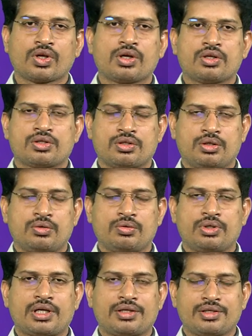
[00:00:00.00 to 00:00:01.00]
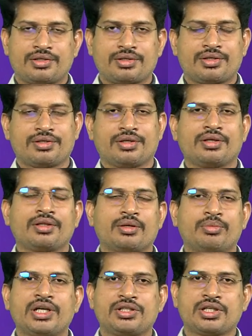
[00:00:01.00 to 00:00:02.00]
so we are discussing the
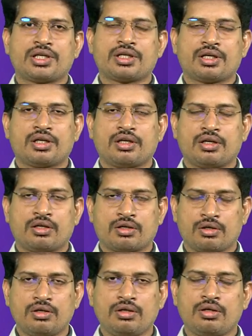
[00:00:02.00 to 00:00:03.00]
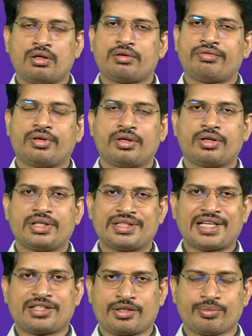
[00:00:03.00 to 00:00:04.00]
major uh, role of uh,
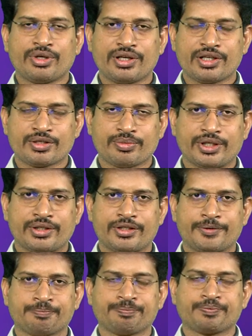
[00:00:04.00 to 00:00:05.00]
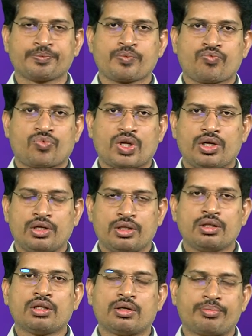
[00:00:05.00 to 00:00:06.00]
disaster management uh,
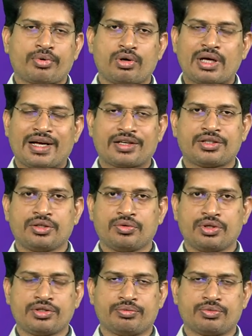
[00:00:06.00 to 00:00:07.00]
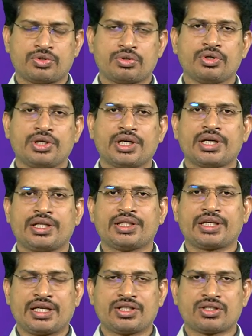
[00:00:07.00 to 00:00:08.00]
in the proactive regime. So, here in the
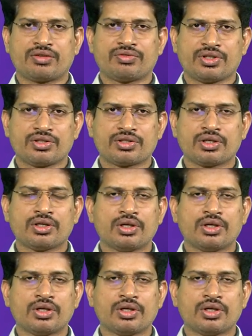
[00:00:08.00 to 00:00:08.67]
case of this uh,